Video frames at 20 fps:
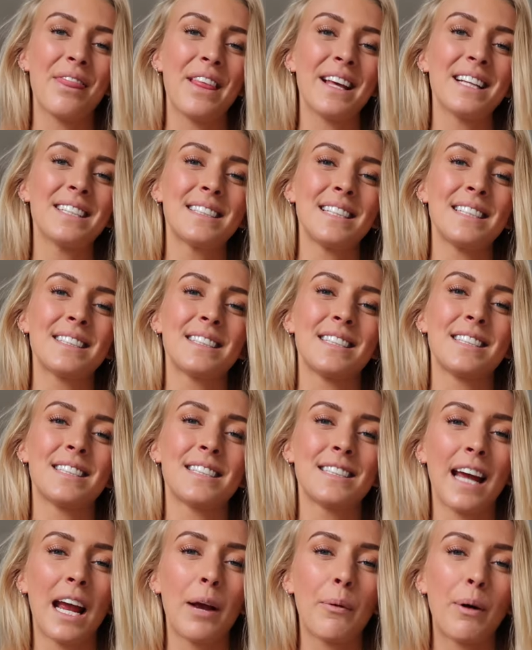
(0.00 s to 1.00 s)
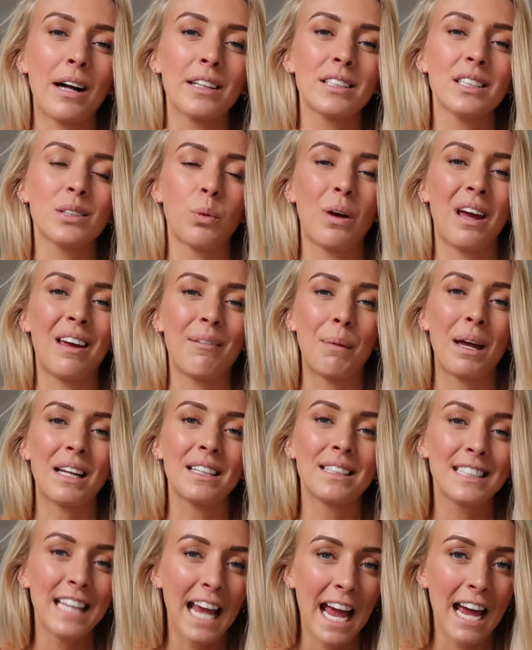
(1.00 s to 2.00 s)
This is the Stay Wild Swim
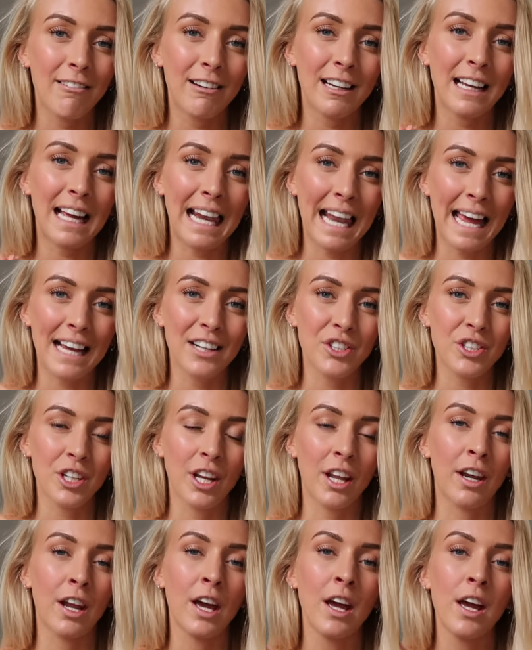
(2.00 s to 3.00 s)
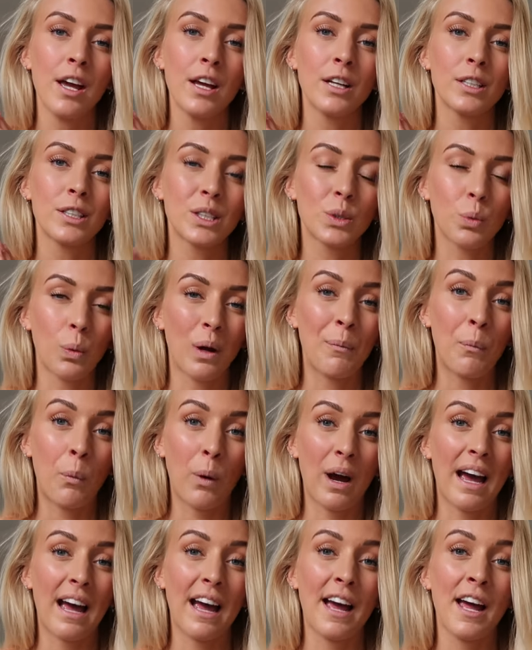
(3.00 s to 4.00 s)
Terra Collection
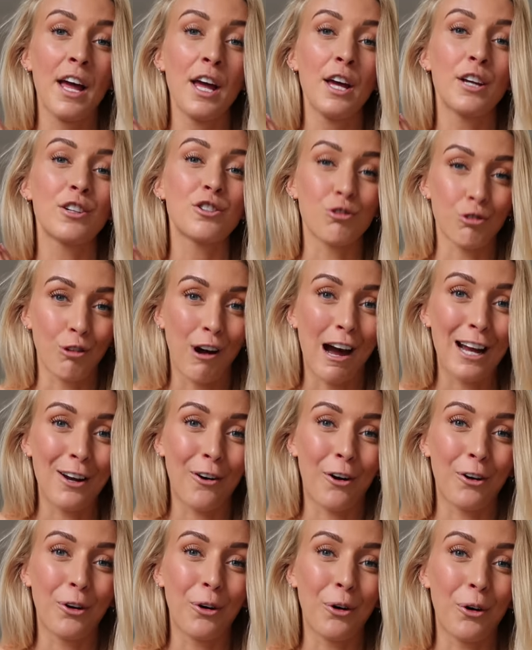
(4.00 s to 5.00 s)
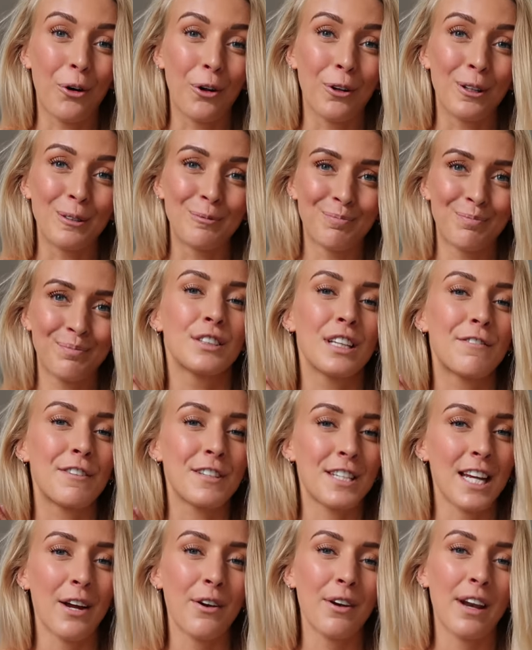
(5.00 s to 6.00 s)
Swimwear Try-On Haul. So if
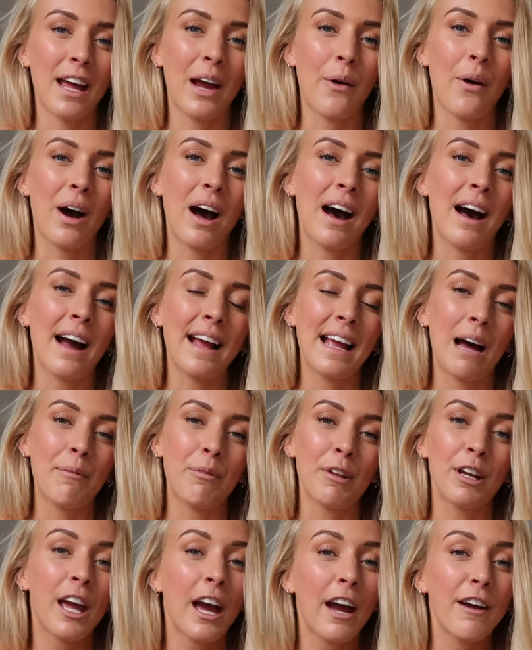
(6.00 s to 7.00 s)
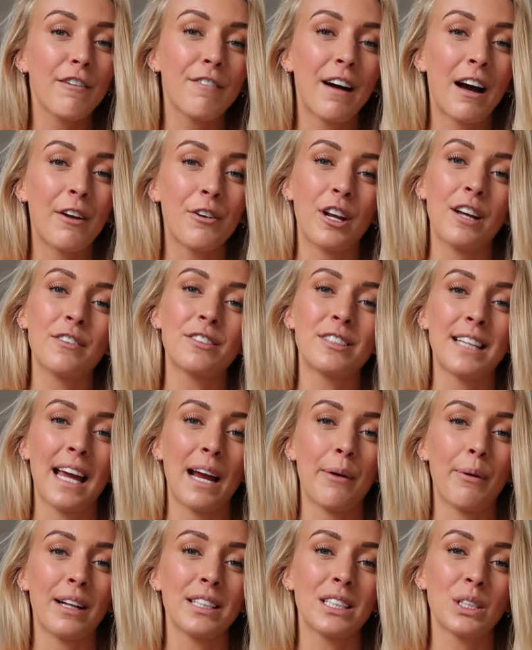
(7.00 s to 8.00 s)
you don't know, I am the co-founder of
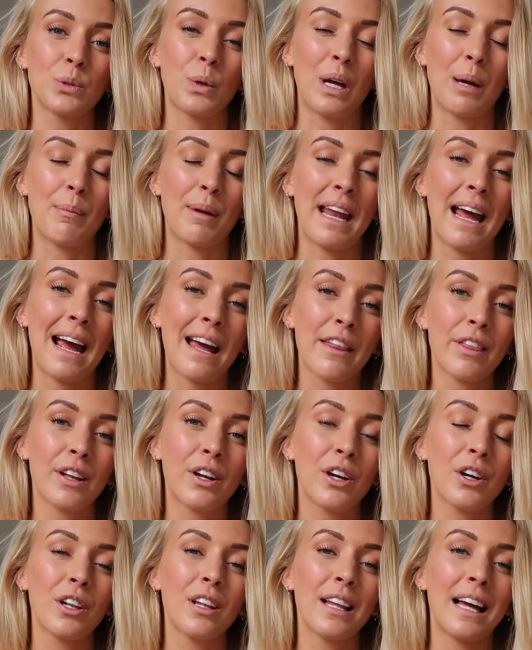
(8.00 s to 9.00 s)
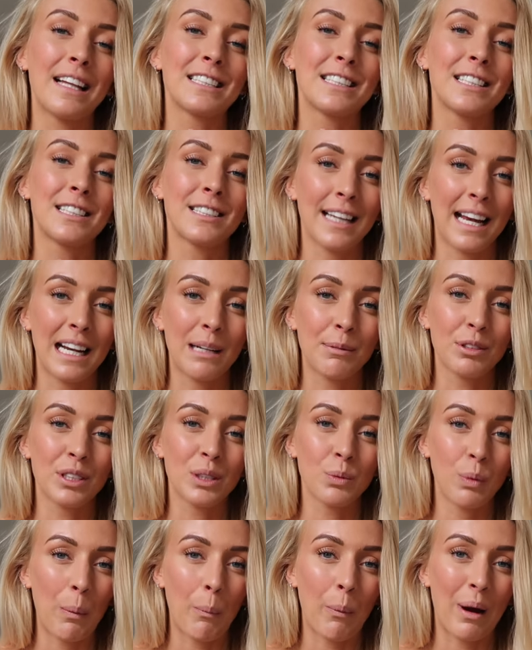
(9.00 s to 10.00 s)
Stay Wild Swim, an ethical and sustainable
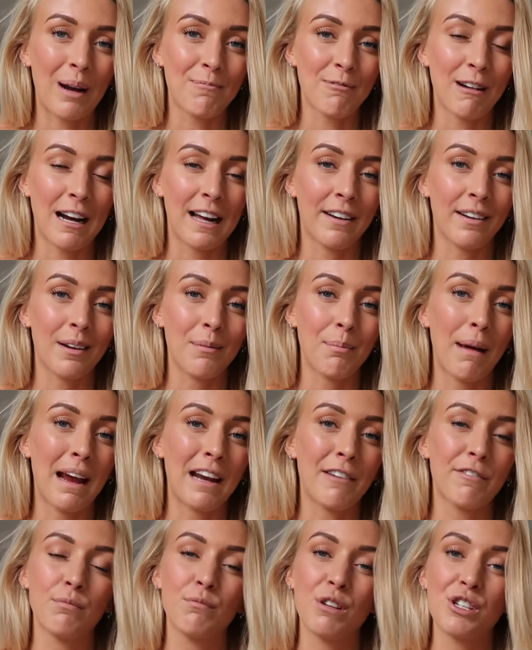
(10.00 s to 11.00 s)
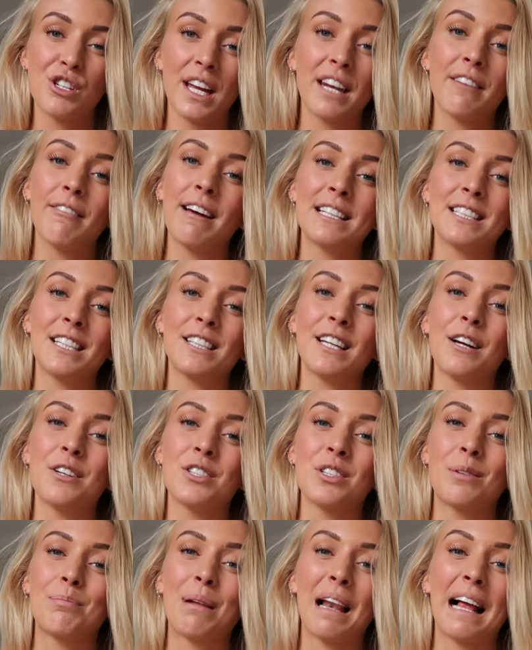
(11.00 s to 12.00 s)
swimwear brand made from regenerated
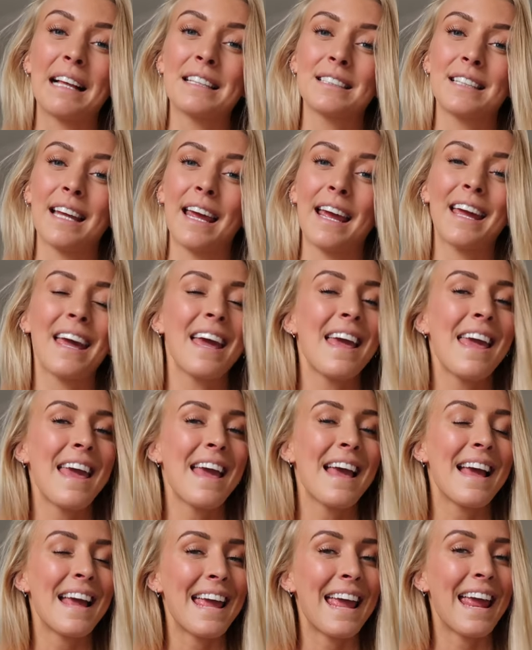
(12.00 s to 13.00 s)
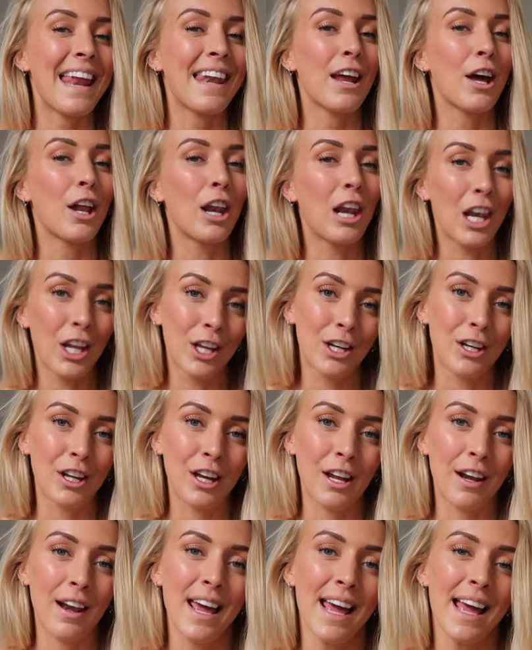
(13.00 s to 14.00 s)
ocean plastic in
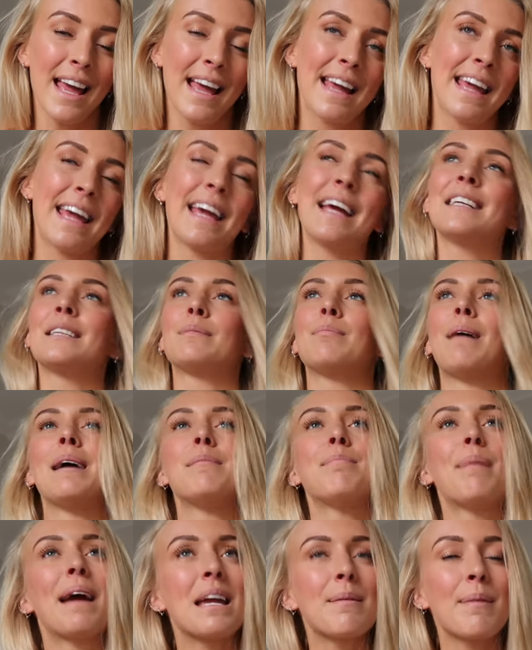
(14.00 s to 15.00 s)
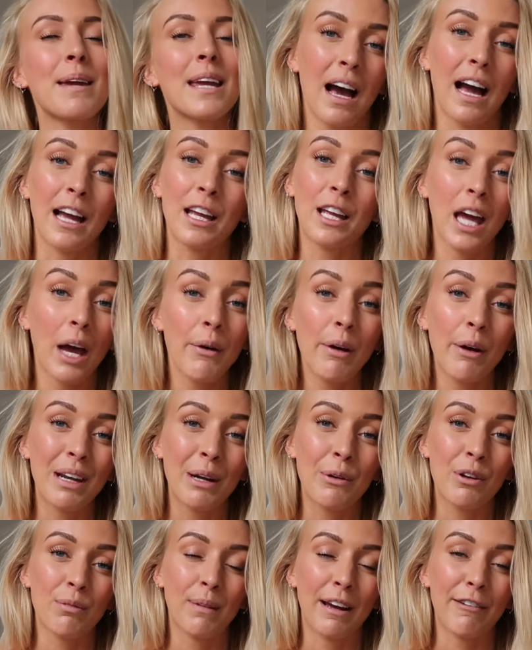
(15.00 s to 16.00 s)
London. It is my baby. I
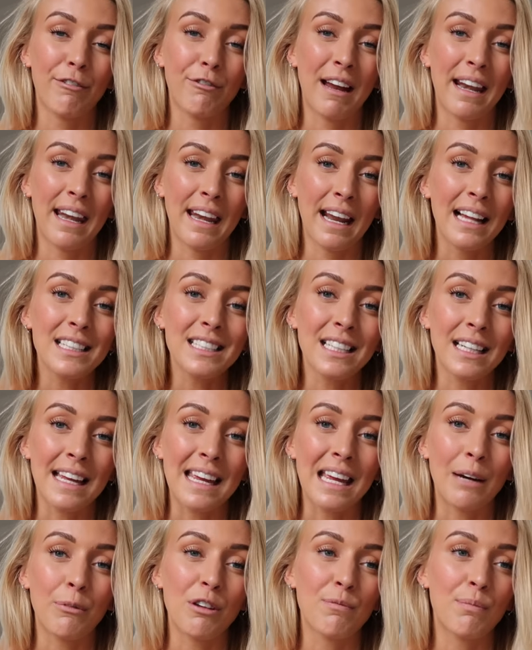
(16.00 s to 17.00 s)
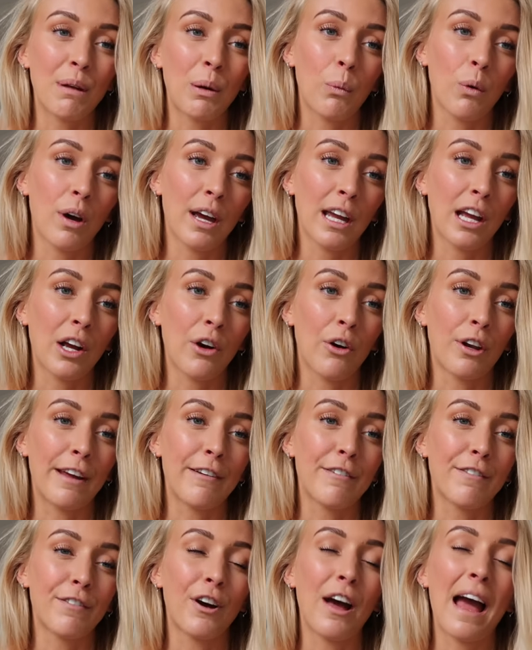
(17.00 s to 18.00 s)
co-own it with my friend Natalie, and we've been working on
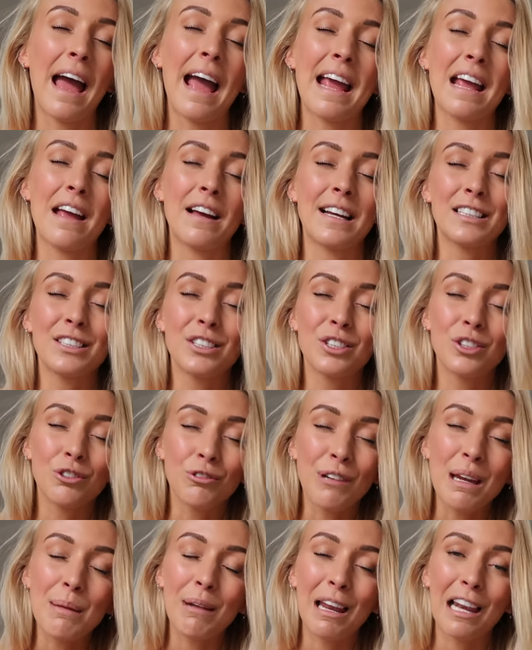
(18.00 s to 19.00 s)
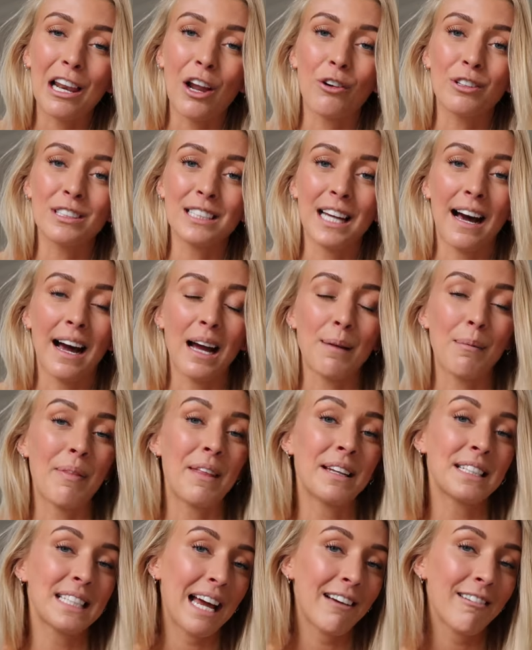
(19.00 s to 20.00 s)
it for an extremely long time,
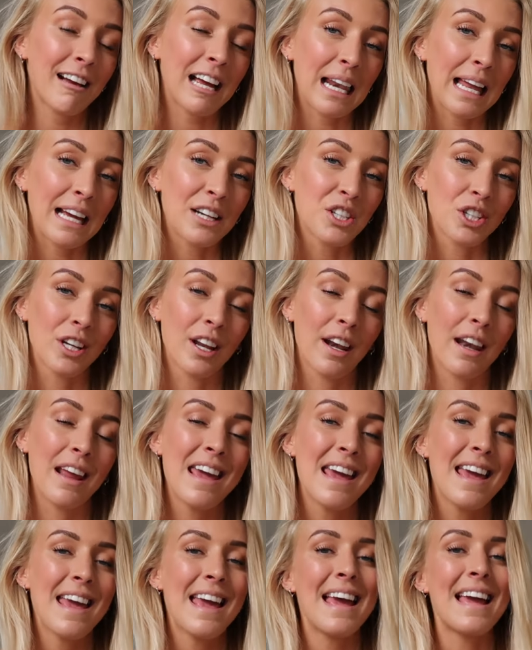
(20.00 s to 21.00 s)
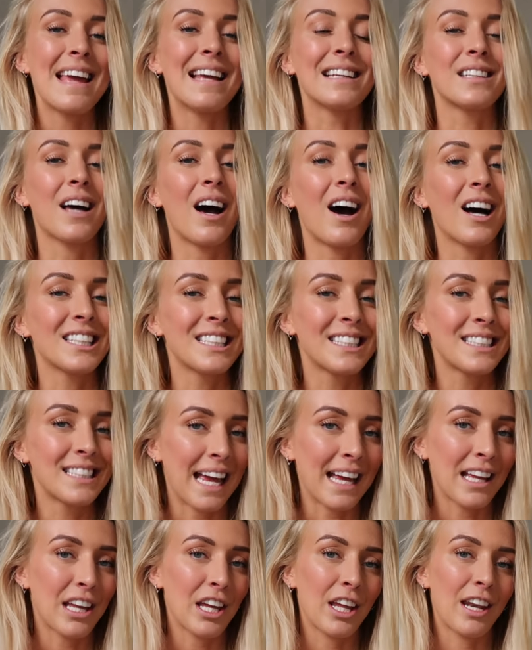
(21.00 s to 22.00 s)
and the Terra Collection is our
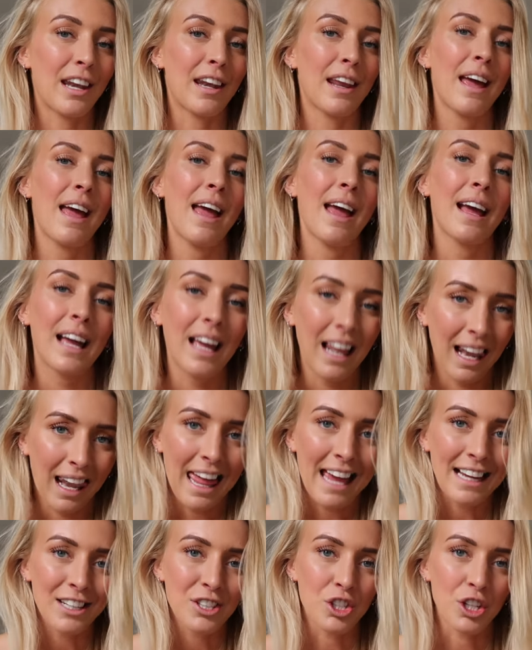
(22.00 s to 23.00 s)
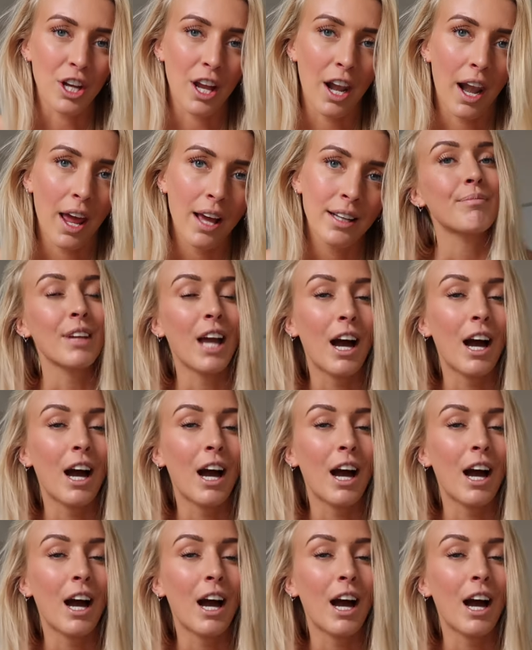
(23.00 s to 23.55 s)
second collection.